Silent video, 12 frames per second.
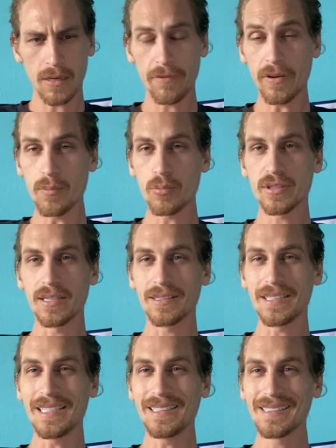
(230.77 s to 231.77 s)
5%
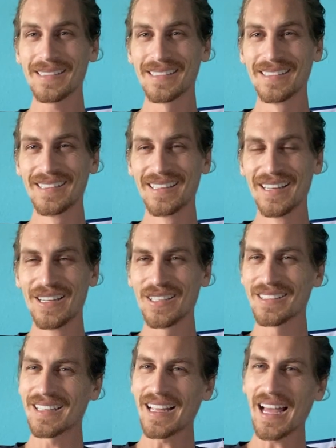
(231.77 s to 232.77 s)
yields.
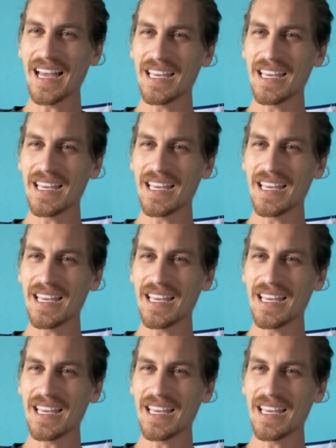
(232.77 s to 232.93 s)
It's the